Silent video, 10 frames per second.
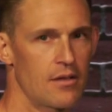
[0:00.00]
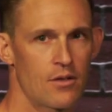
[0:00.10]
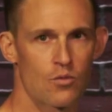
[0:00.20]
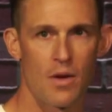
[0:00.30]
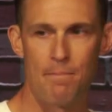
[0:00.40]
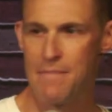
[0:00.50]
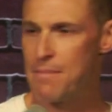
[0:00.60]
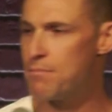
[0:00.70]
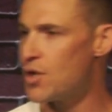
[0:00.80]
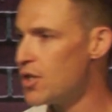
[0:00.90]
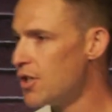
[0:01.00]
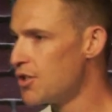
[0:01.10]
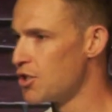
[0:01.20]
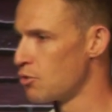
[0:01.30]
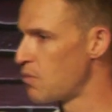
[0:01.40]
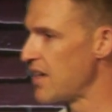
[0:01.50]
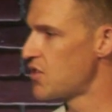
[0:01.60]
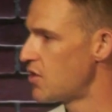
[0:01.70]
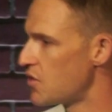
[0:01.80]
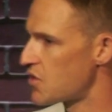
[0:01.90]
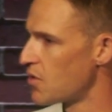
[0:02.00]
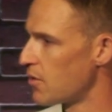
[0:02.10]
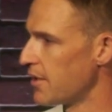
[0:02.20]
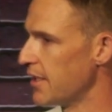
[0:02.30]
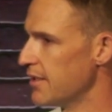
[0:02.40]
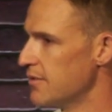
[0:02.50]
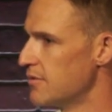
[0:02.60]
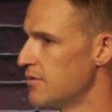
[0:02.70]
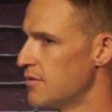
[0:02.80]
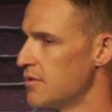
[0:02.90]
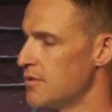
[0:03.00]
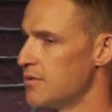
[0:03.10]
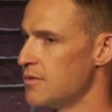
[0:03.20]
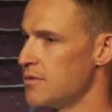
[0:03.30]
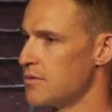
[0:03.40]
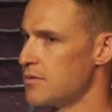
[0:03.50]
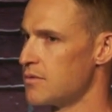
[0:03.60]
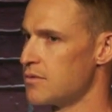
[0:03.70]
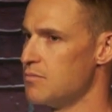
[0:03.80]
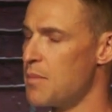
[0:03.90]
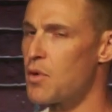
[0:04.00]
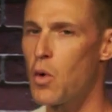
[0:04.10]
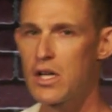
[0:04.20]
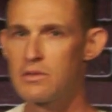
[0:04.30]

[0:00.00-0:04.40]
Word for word: Remember your rescue story. Remember what it was